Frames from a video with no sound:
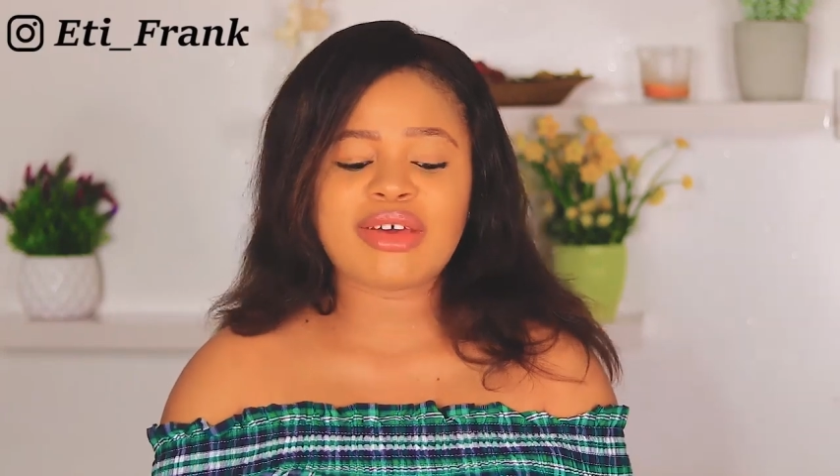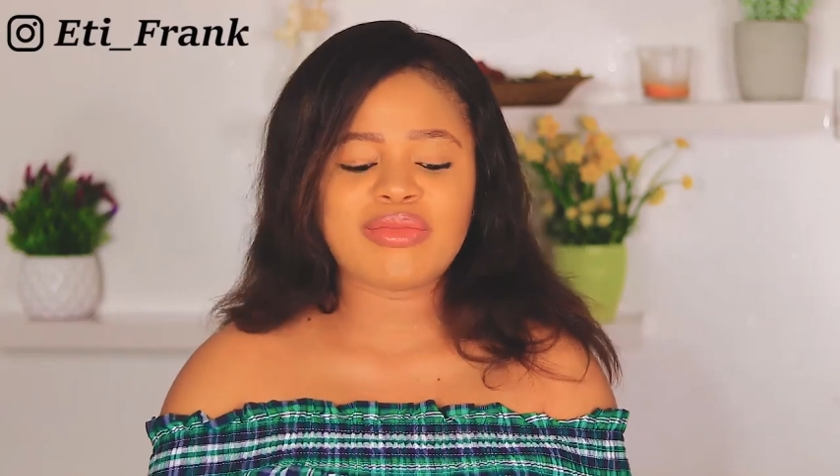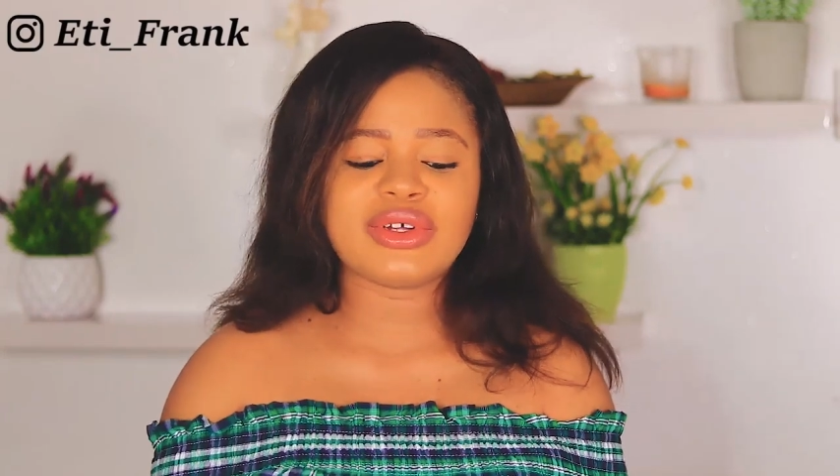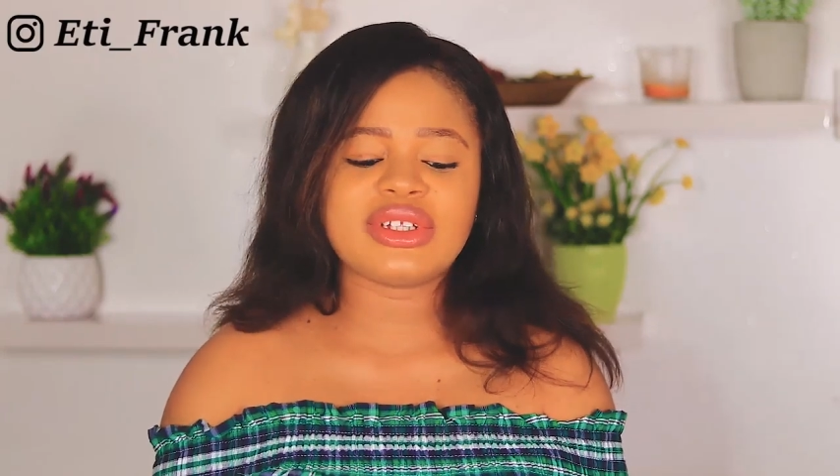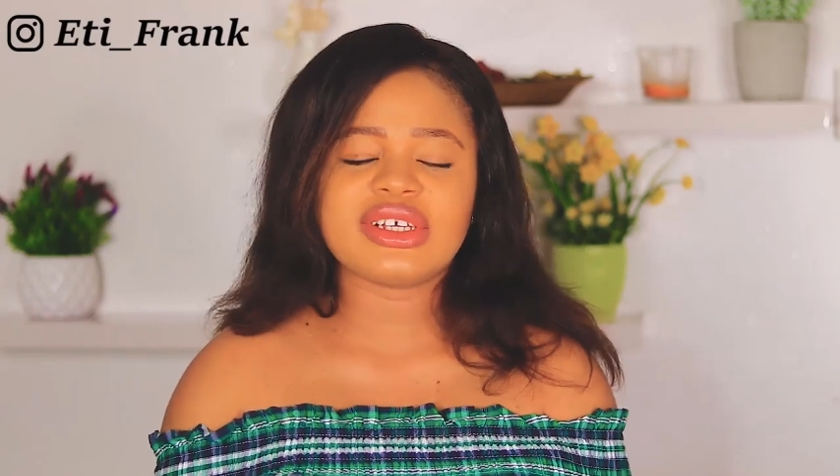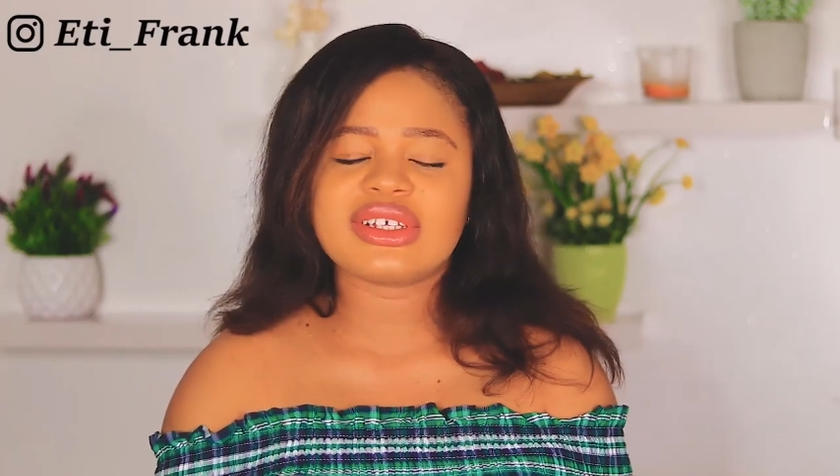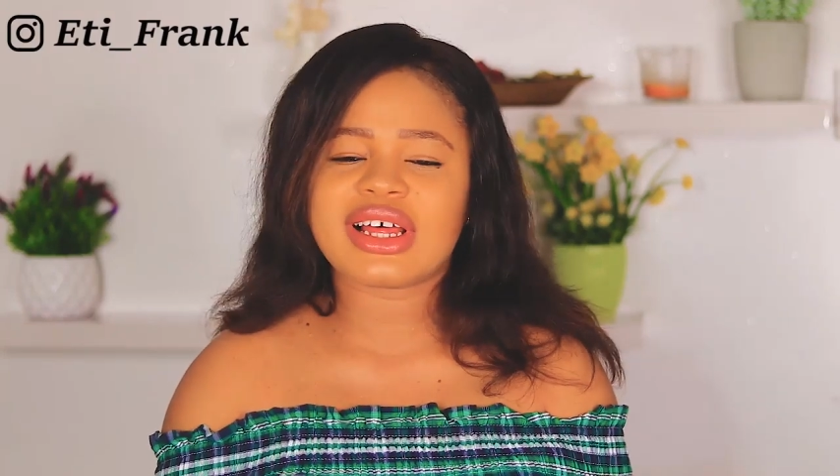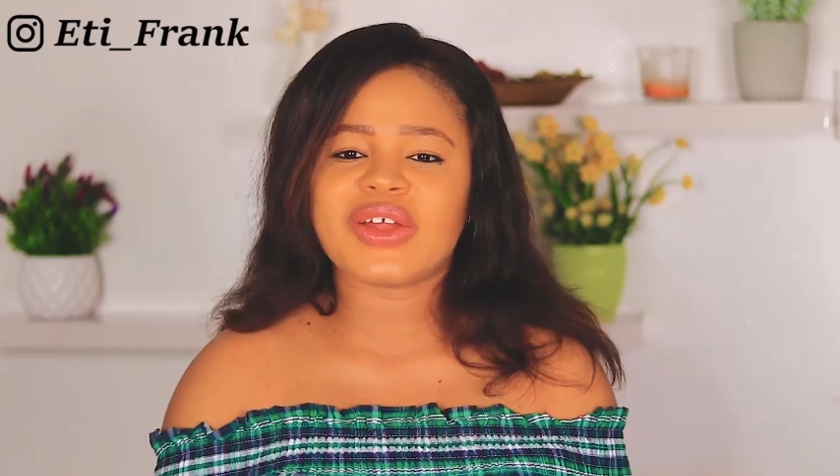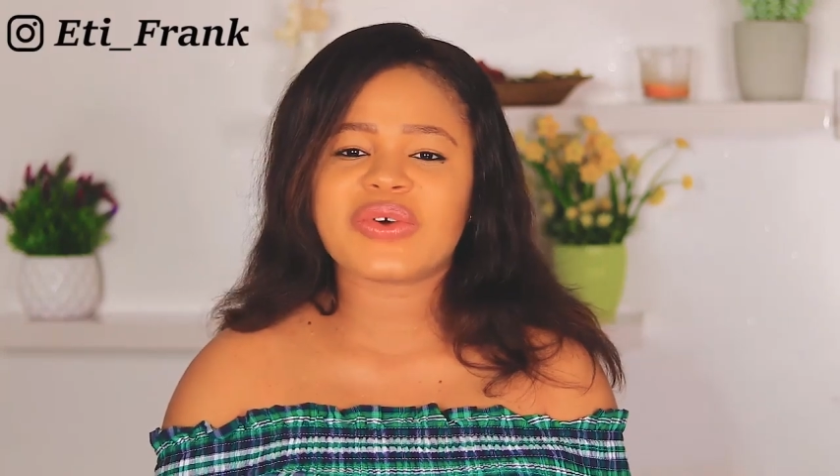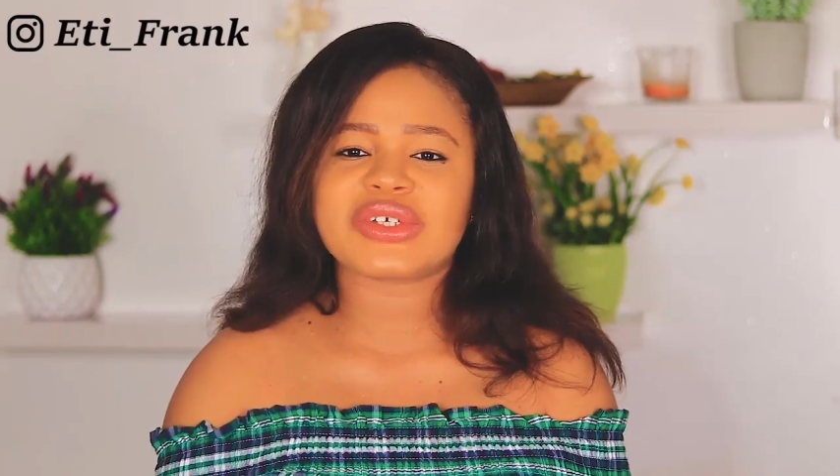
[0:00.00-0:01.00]
I bought this
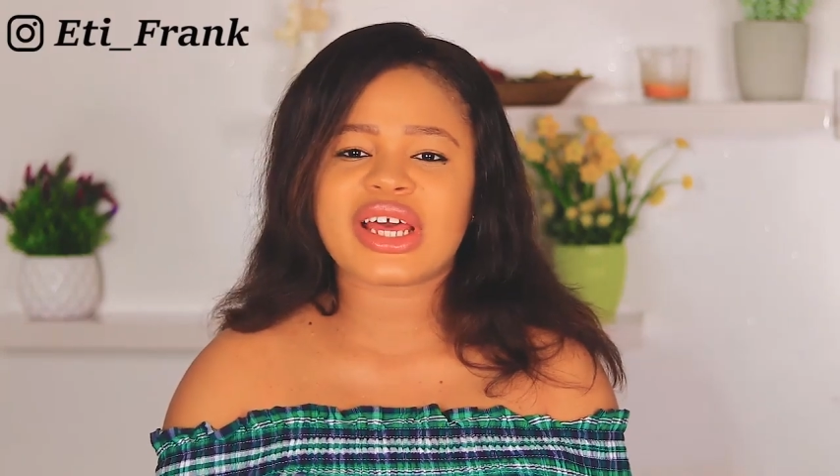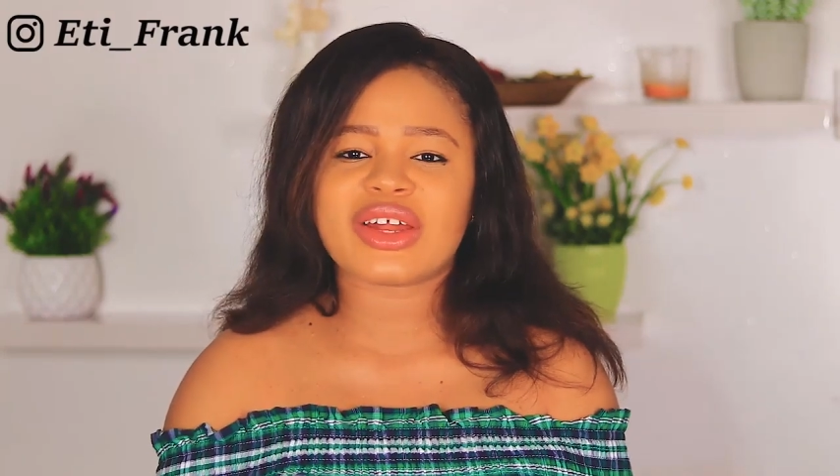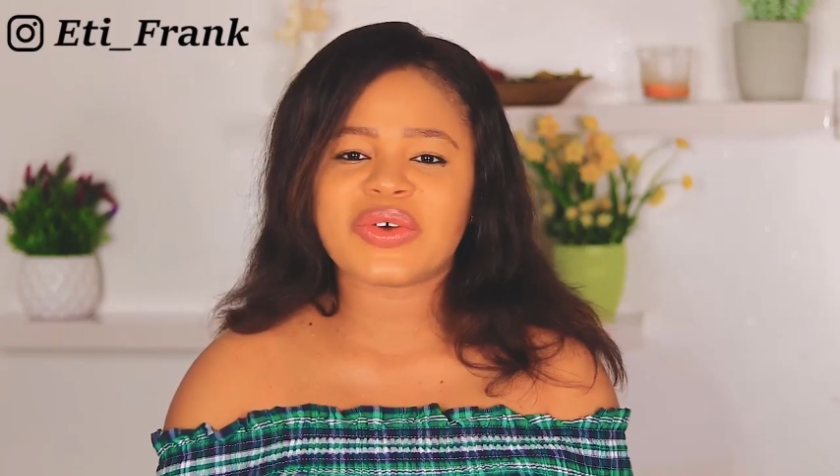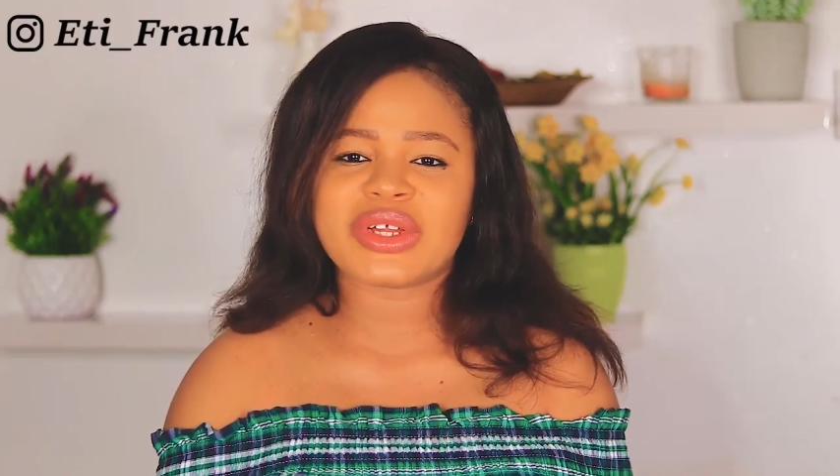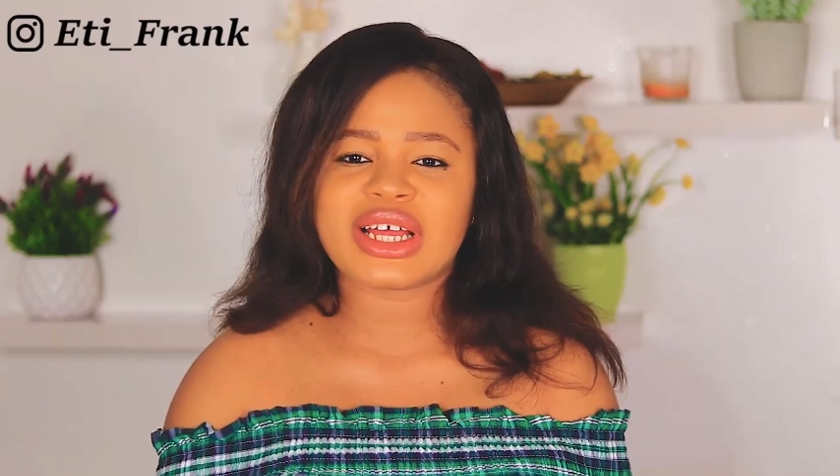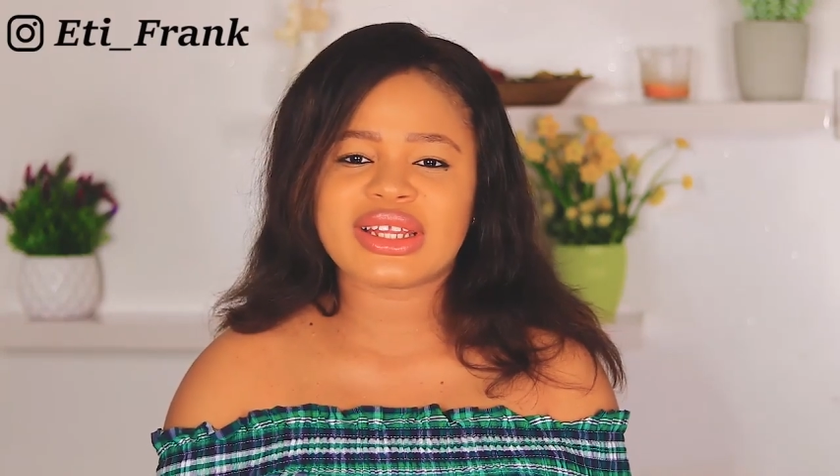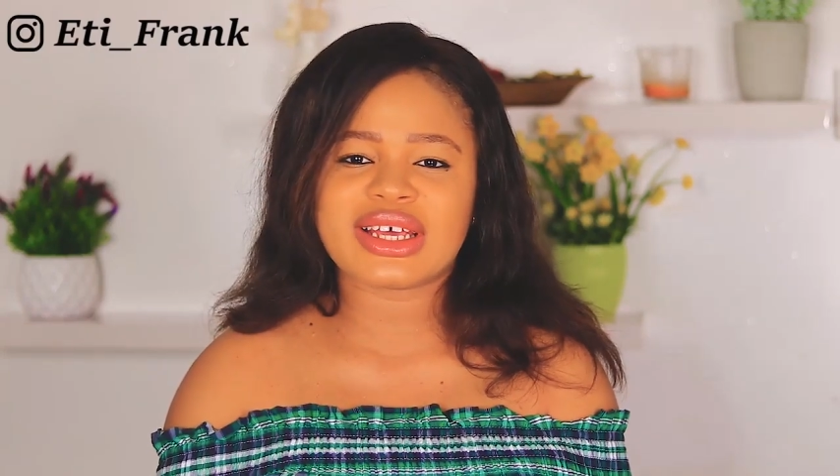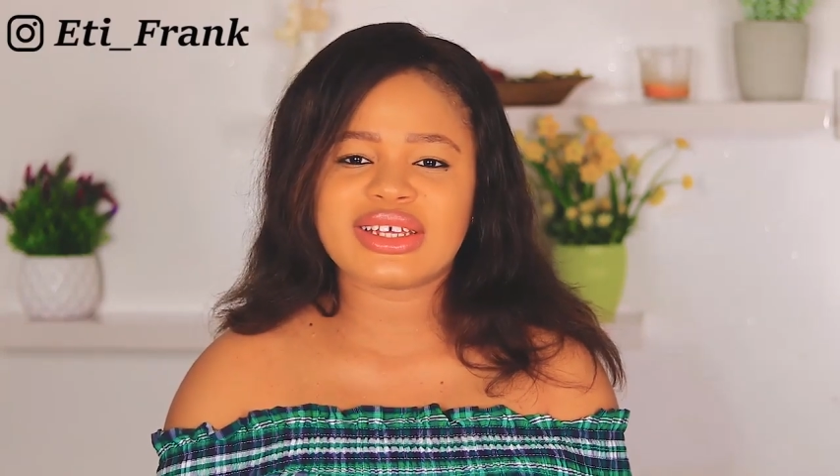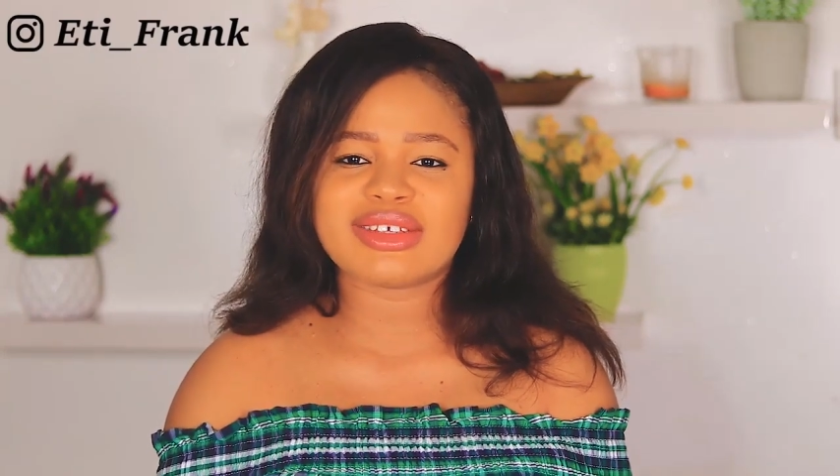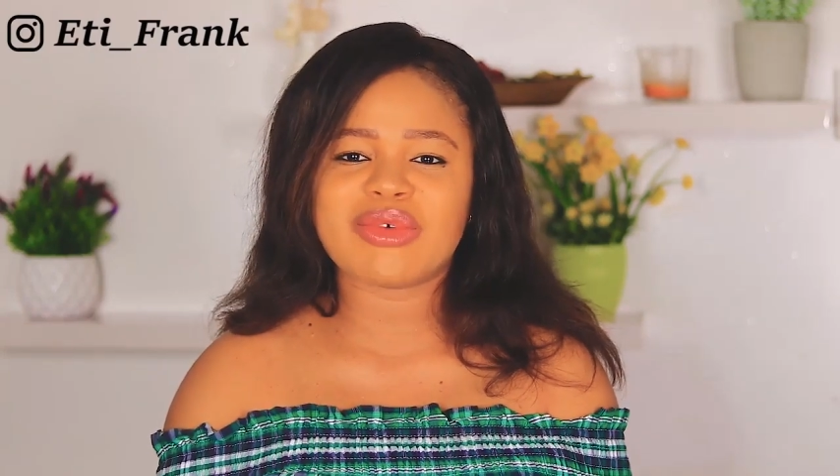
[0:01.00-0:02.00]
alongside other
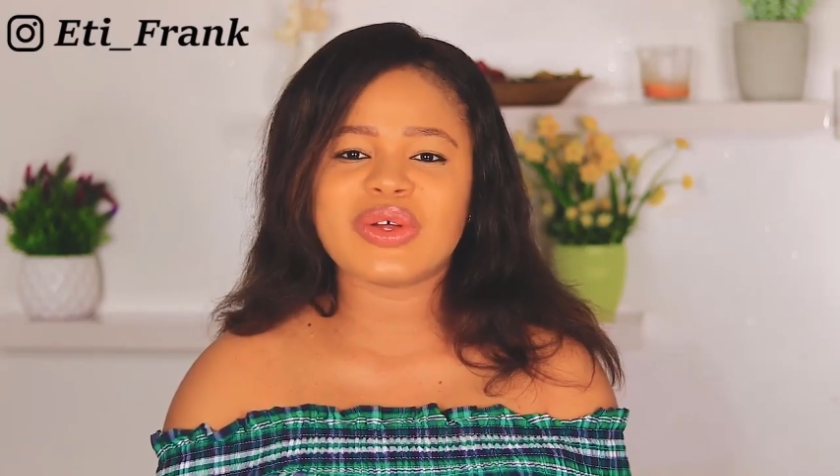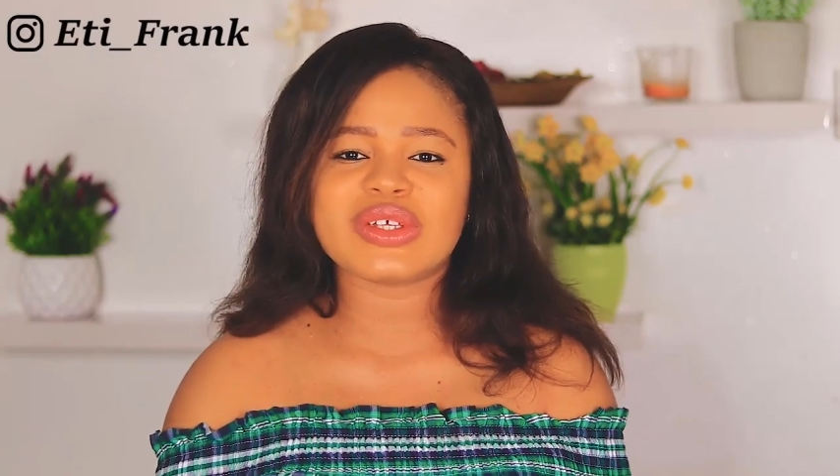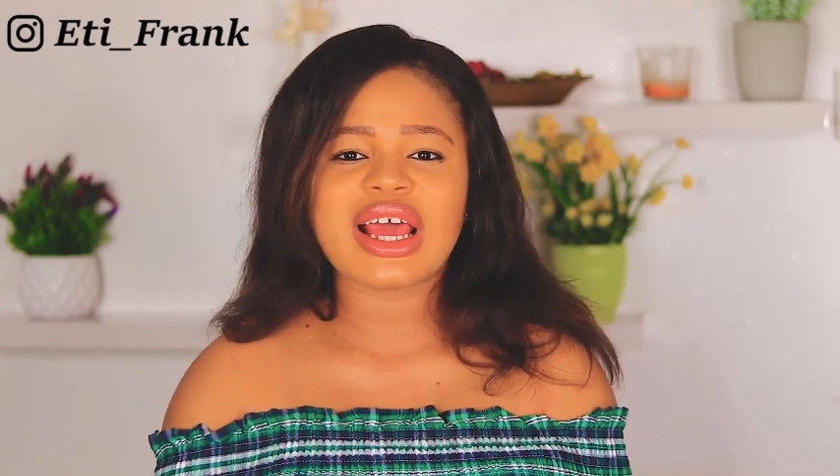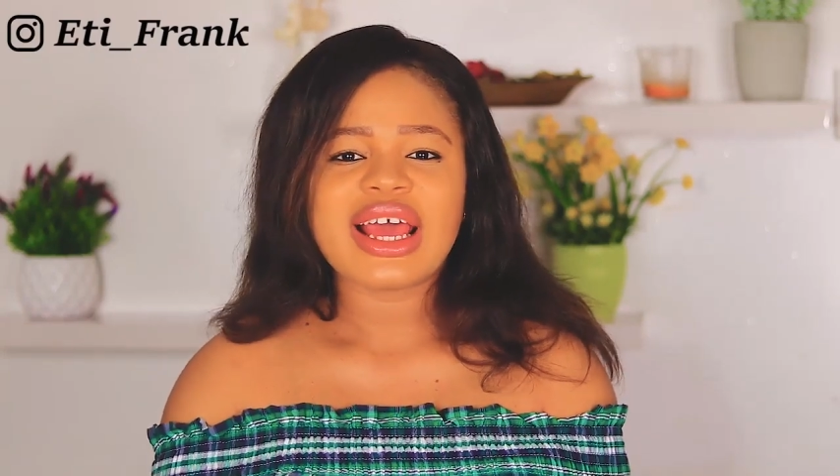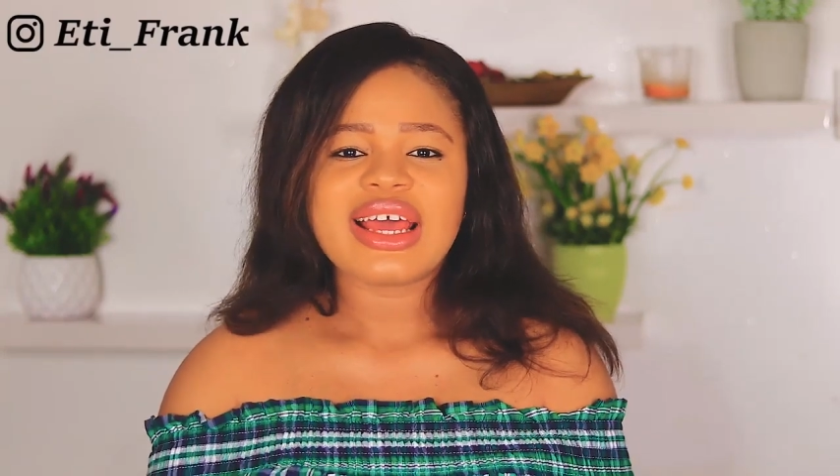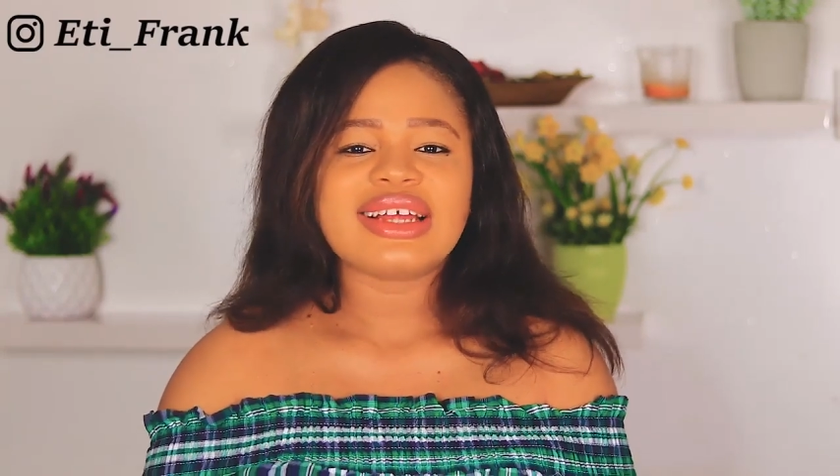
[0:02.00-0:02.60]
things, but